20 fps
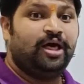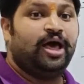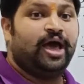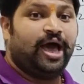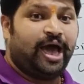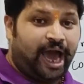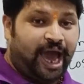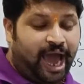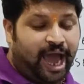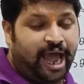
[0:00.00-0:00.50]

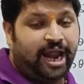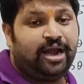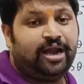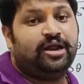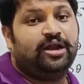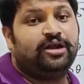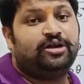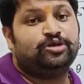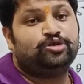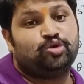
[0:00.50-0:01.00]
and it
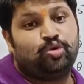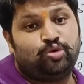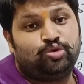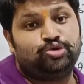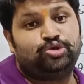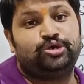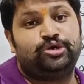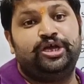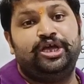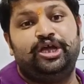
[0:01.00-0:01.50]
is also
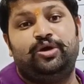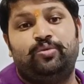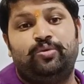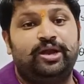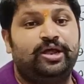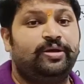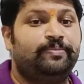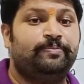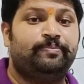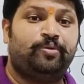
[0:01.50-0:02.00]
equally
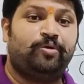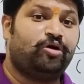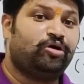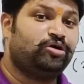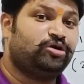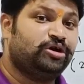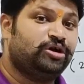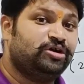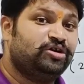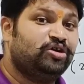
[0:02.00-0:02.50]

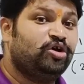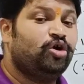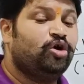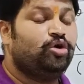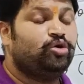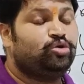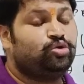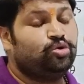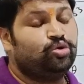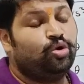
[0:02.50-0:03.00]
important
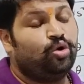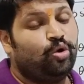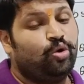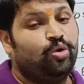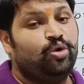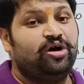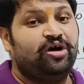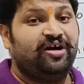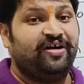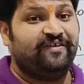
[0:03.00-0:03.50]
to know
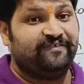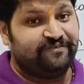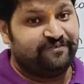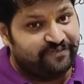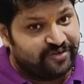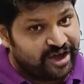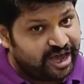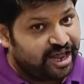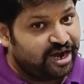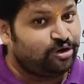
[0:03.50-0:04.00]

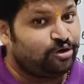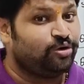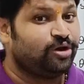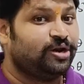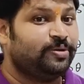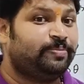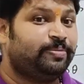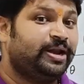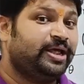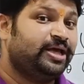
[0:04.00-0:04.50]
where to
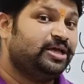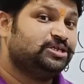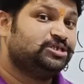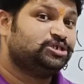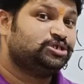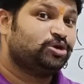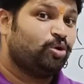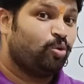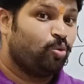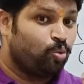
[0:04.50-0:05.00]
replace
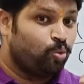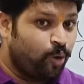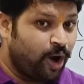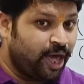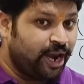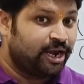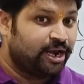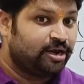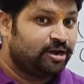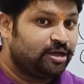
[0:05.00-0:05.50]

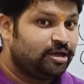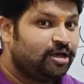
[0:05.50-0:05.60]
1